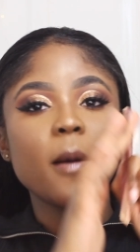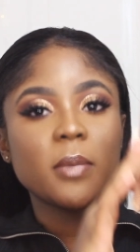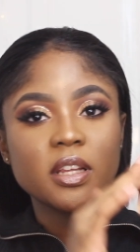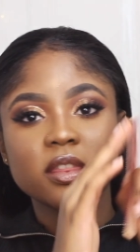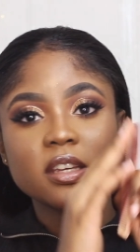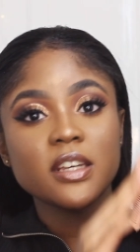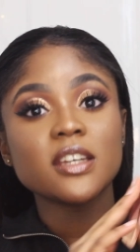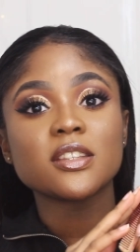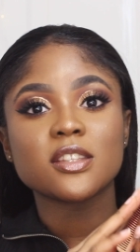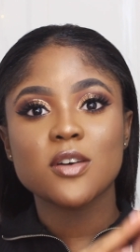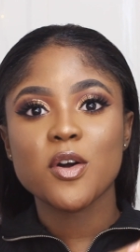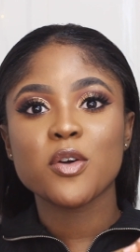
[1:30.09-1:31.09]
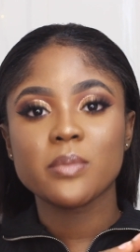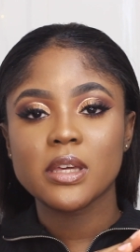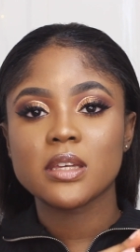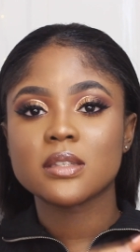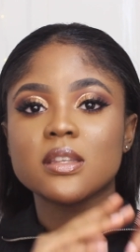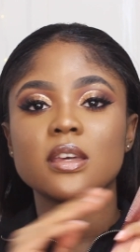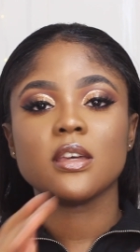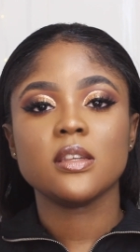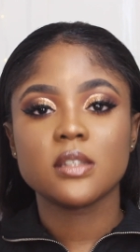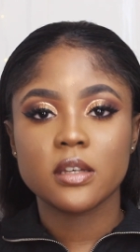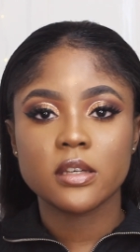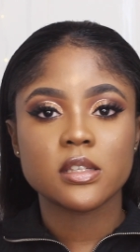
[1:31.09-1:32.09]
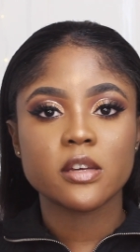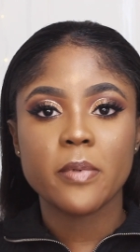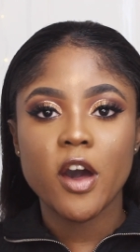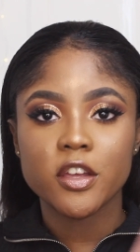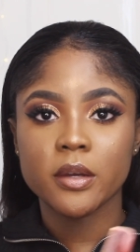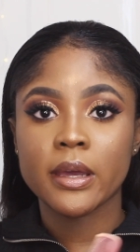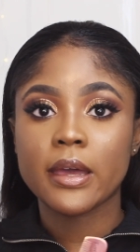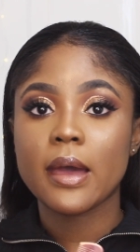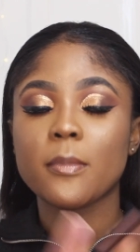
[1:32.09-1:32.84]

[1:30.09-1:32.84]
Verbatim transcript: But the thinner the comb is, the easier it is to part your hair.